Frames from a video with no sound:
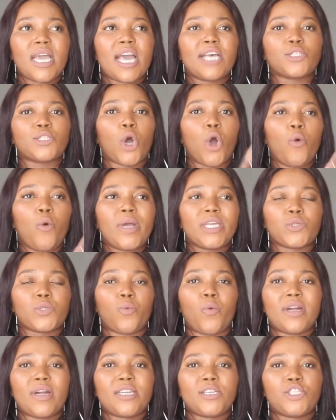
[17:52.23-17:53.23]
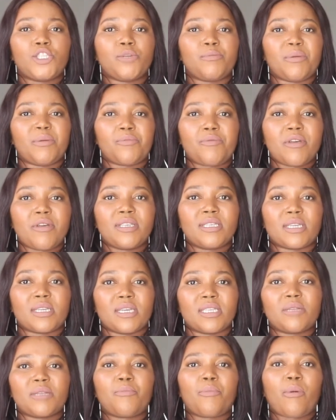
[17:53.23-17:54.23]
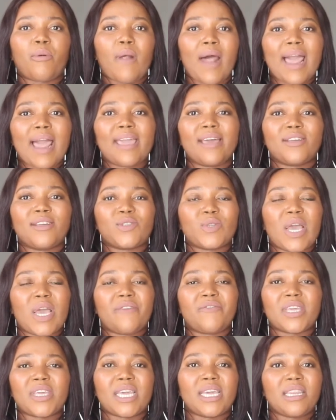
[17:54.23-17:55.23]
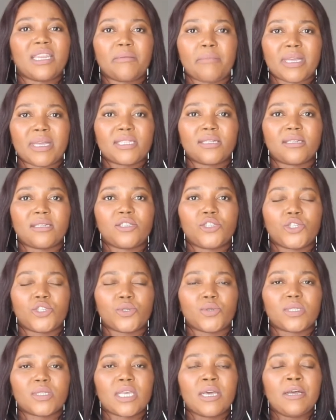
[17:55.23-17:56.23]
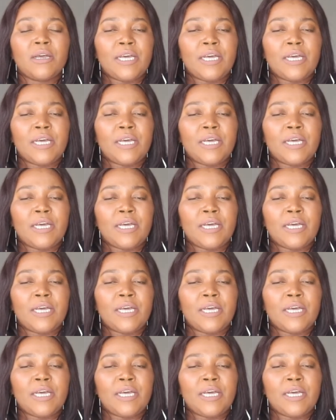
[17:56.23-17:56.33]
has always wanted to be president prior to having any mental issues,